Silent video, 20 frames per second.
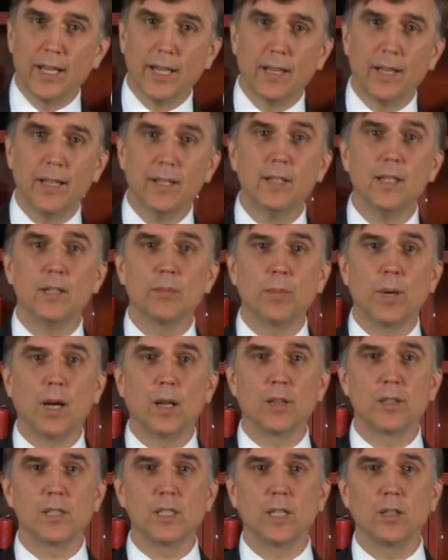Indian
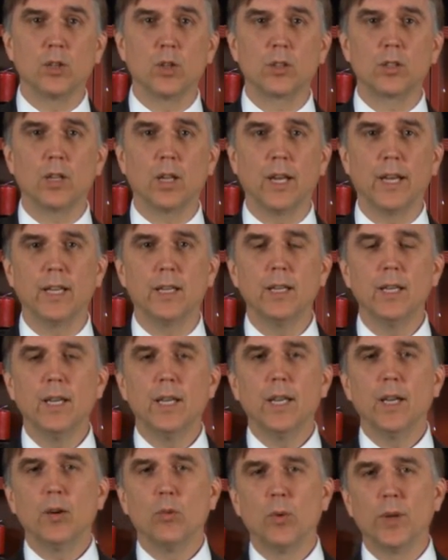policy looked like
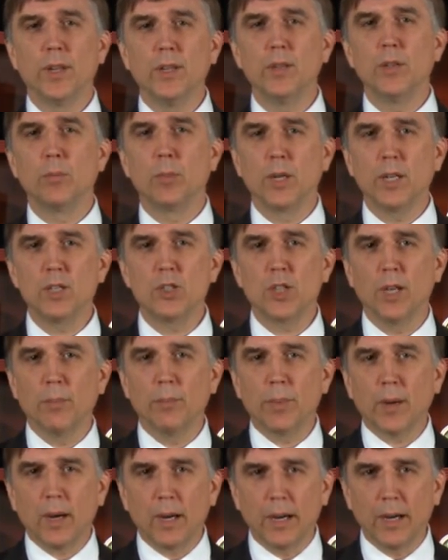within the British
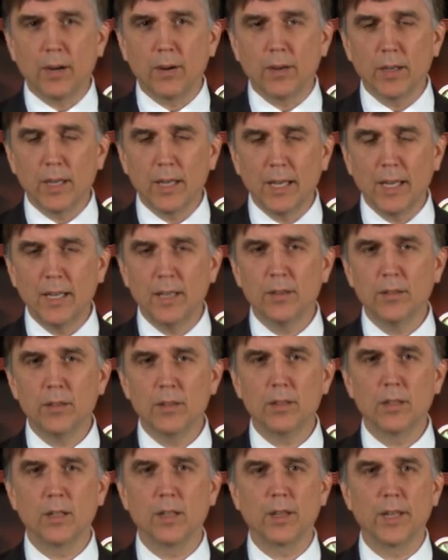Empire
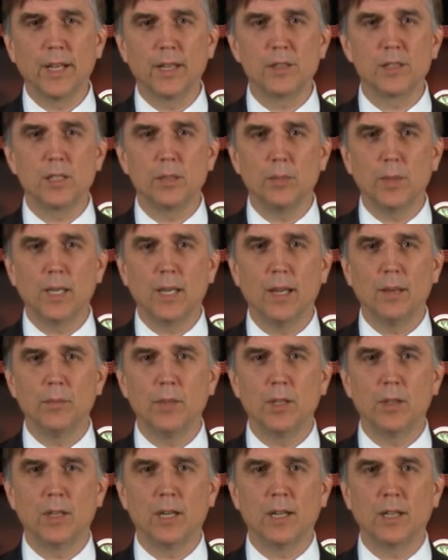in the lands that became
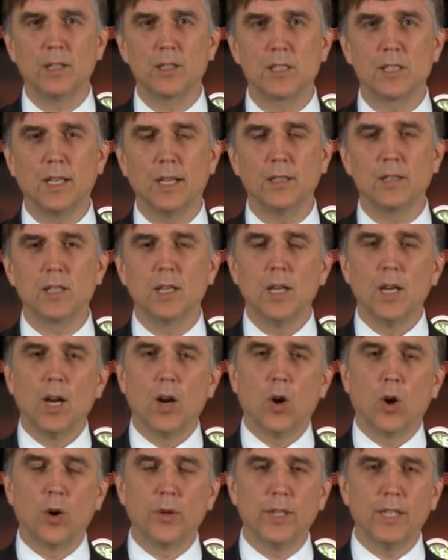the United States
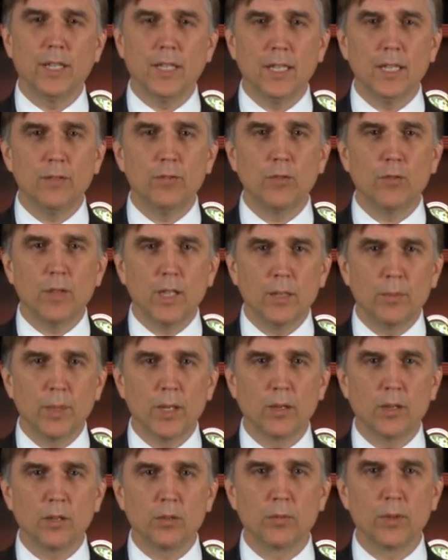on the eve of the
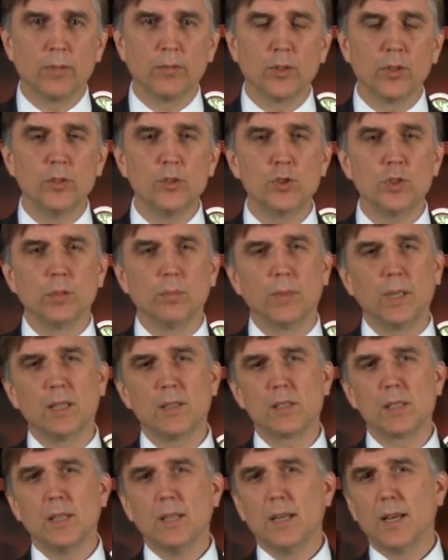American Revolution,
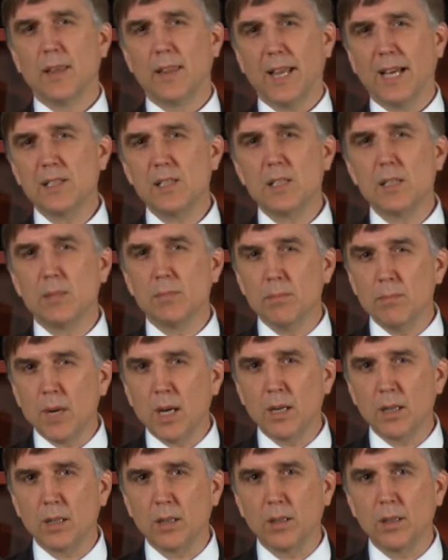because that's the
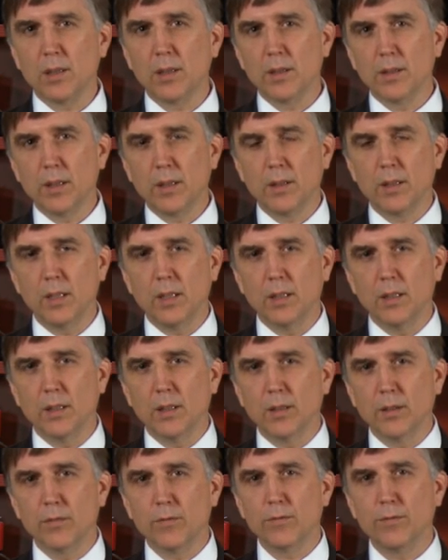model that the
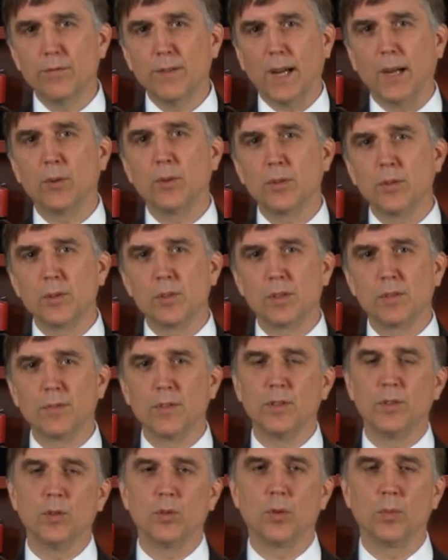founders of
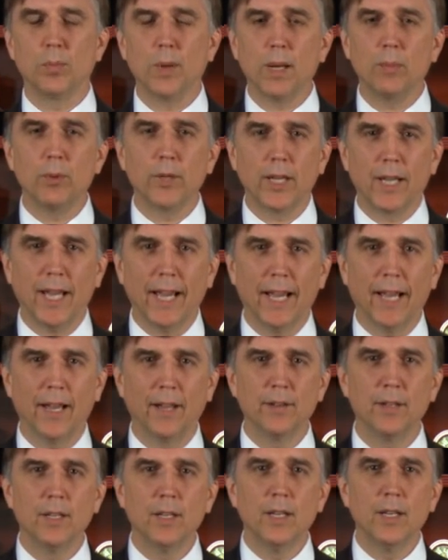the new republic
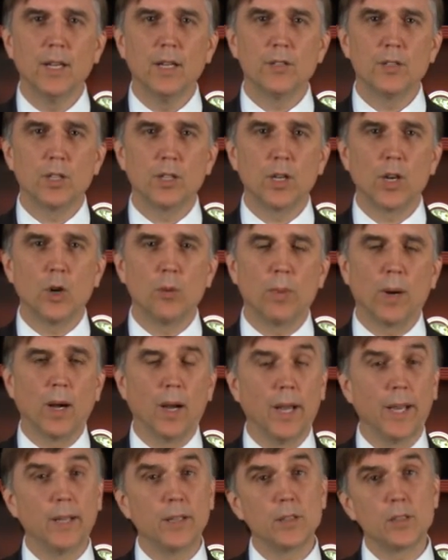had to go
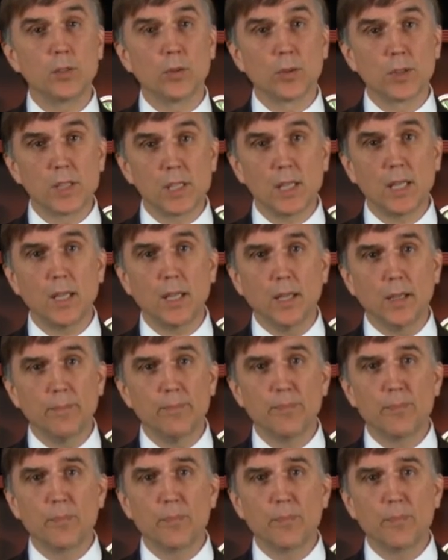by. And as you'll see